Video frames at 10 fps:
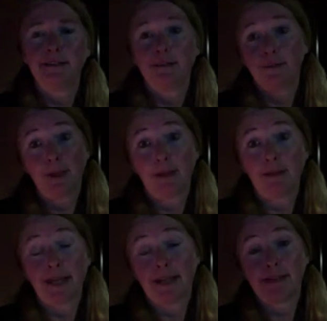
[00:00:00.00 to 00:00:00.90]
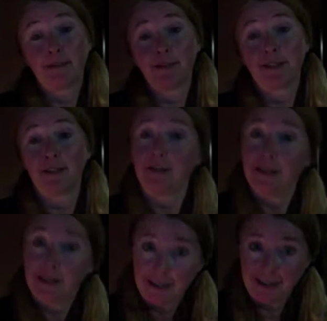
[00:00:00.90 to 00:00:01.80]
Well, I guess I'm still,
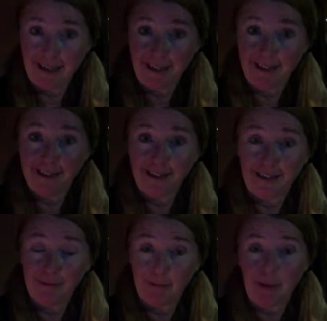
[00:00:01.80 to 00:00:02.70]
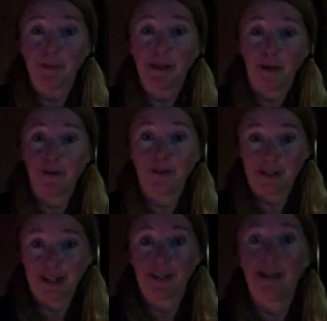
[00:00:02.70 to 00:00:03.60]
you see, remember how I was
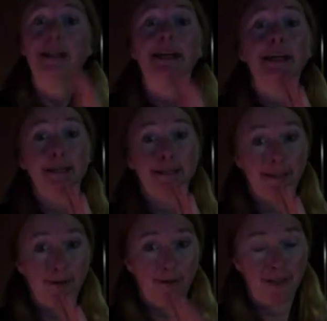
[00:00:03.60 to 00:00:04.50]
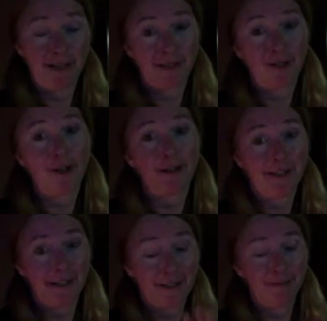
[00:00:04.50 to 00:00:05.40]
like, you know, let's talk in
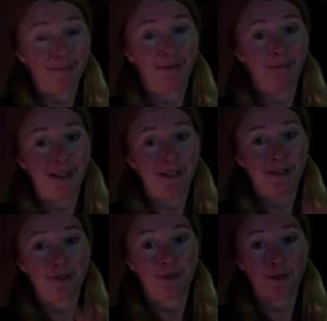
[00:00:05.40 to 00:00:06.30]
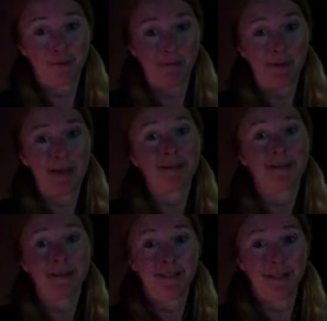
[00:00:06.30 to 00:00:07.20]
a couple of months, 2 or 3 months, and
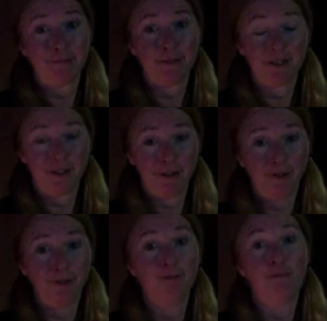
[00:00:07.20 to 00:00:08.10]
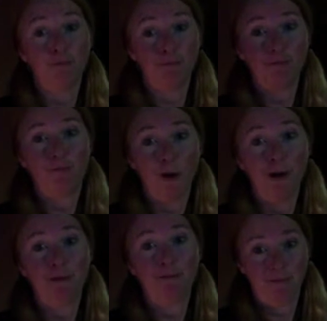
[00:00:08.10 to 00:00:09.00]
see if you still want
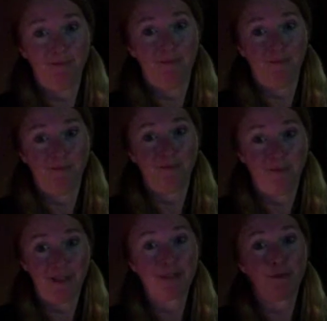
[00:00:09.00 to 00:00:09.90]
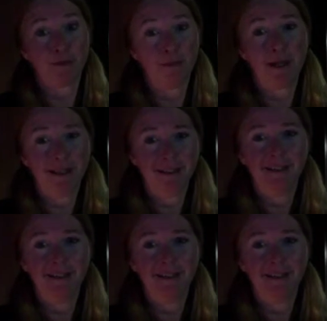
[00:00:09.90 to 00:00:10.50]
this with me?